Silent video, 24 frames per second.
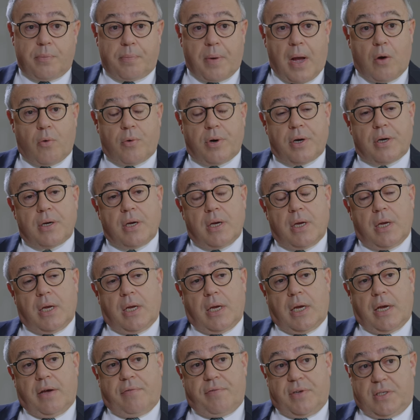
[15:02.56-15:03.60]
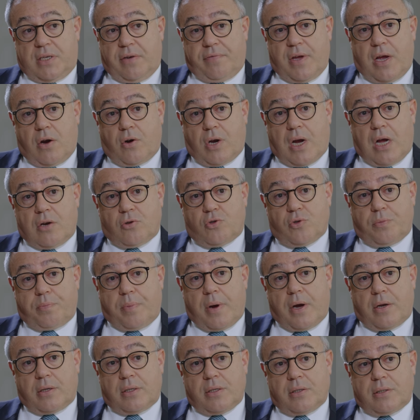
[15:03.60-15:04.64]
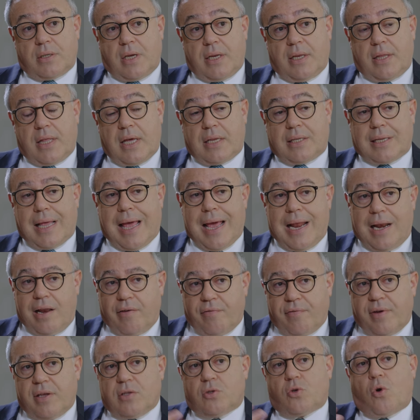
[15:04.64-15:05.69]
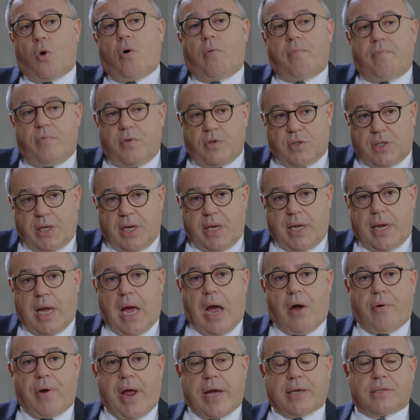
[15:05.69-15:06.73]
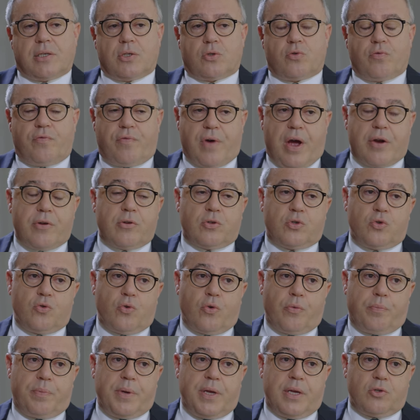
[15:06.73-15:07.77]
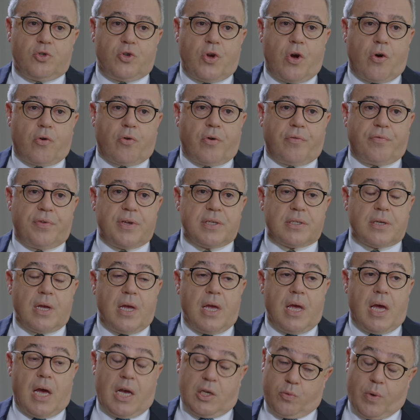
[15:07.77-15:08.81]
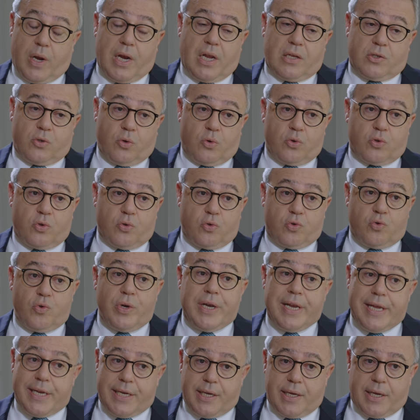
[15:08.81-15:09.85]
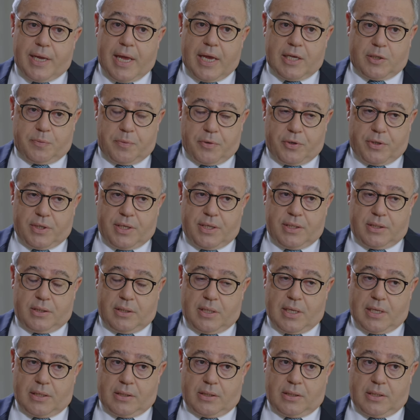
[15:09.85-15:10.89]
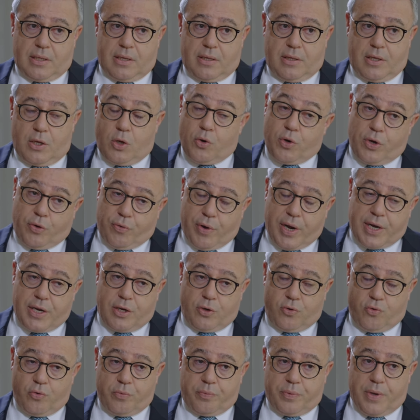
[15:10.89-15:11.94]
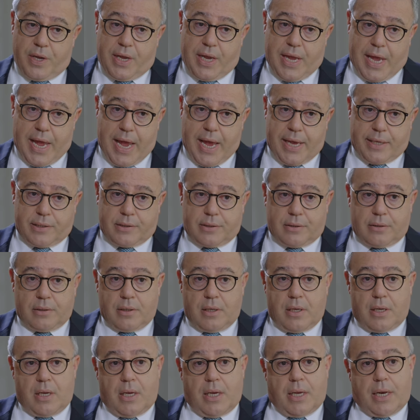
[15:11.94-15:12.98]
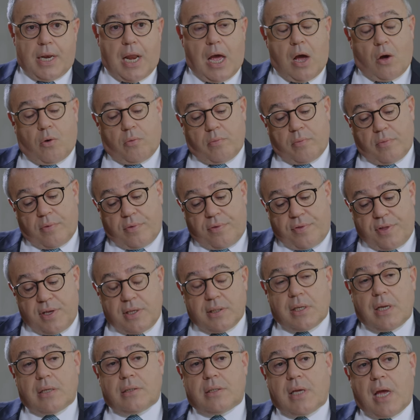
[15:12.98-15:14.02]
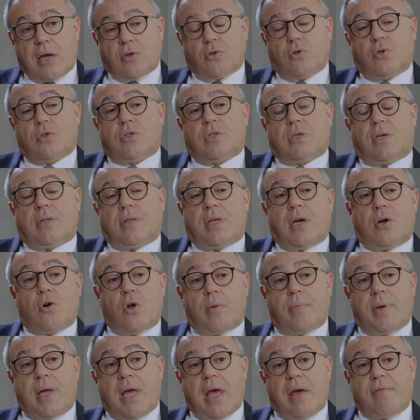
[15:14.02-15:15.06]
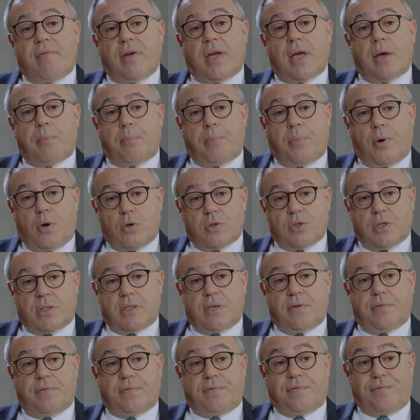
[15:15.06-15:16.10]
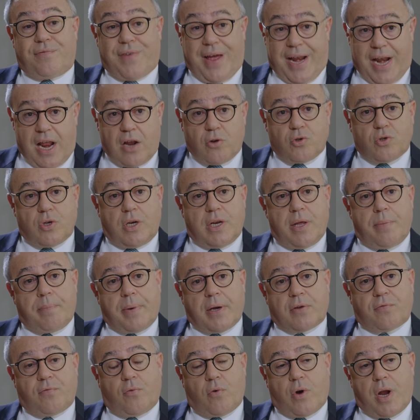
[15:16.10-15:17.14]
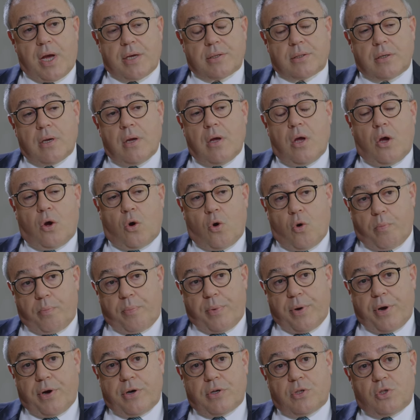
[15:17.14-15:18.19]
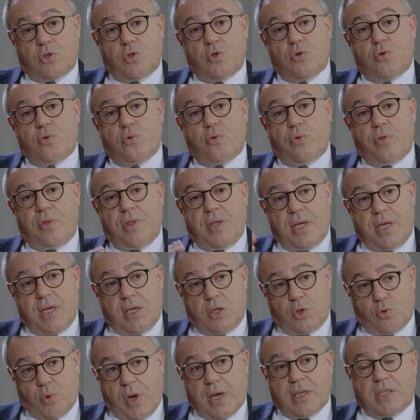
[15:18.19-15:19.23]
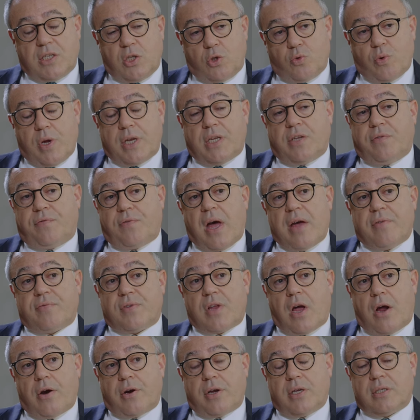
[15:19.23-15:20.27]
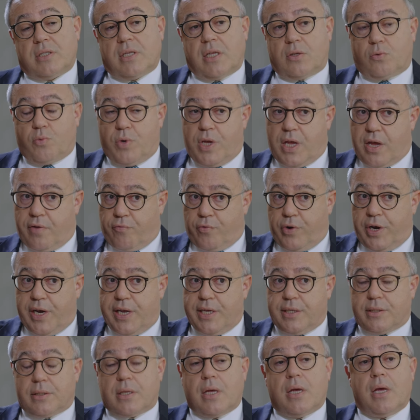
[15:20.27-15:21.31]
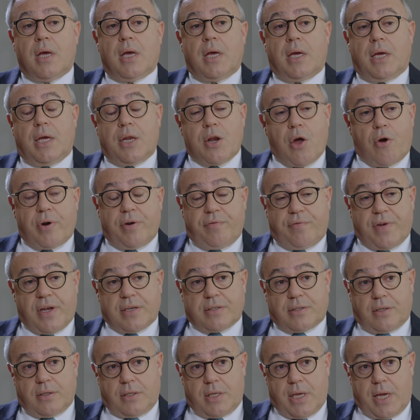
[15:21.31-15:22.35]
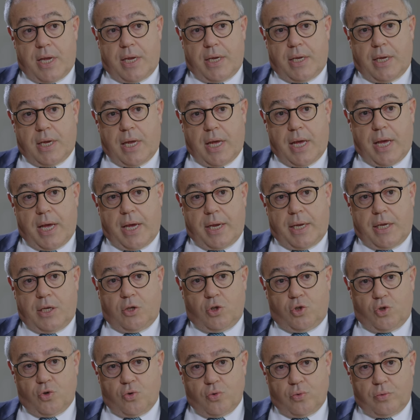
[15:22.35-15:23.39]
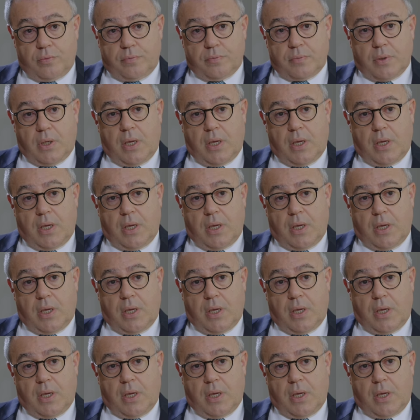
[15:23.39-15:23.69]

power vis-à-vis our counterparties, and that elevates, obviously, our access to various European geographies, as well as also to leading expertise that uh, the UniCredit Group has. Now, these transactions, they're going to be having a positive financial impact for us compared to the 2025 targets that we have released in our Investor Day uh, in June.